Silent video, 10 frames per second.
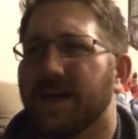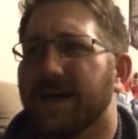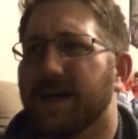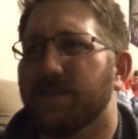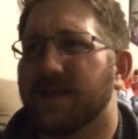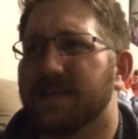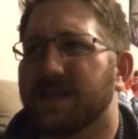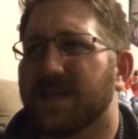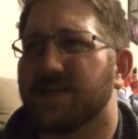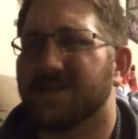Um, he's
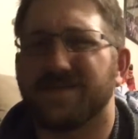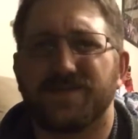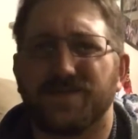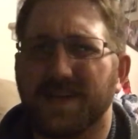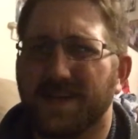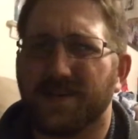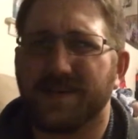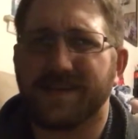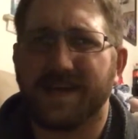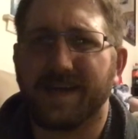kind of just drinking all
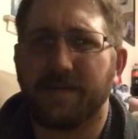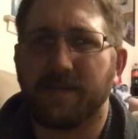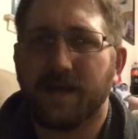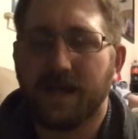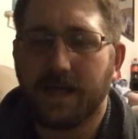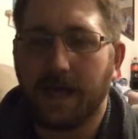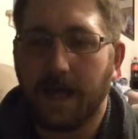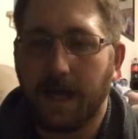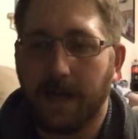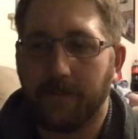the time.
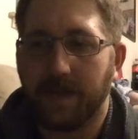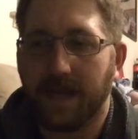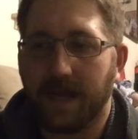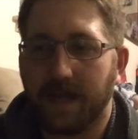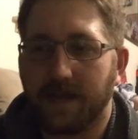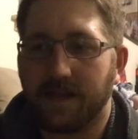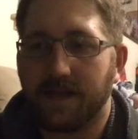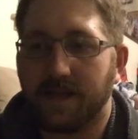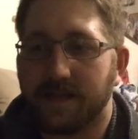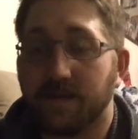Um, and
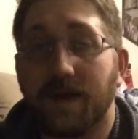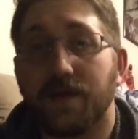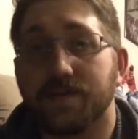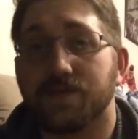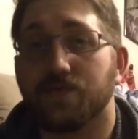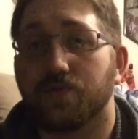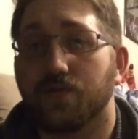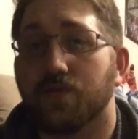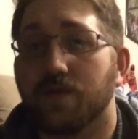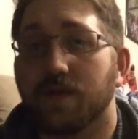then somehow this little
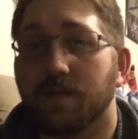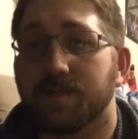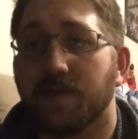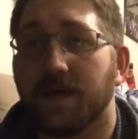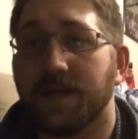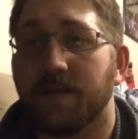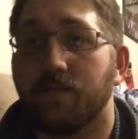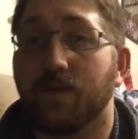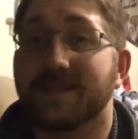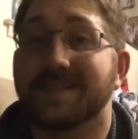girl comes upon
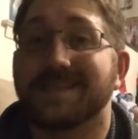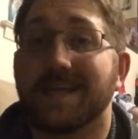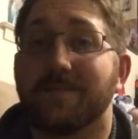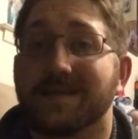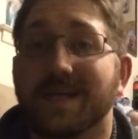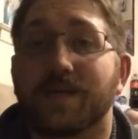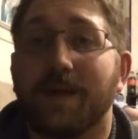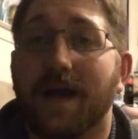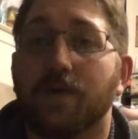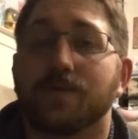him who has the same exact
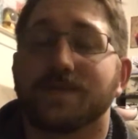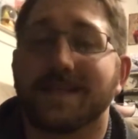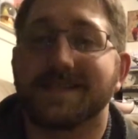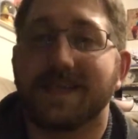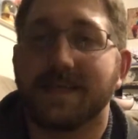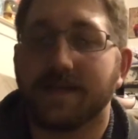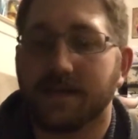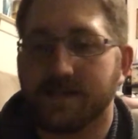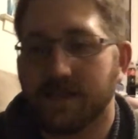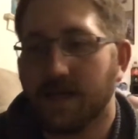powers as he does.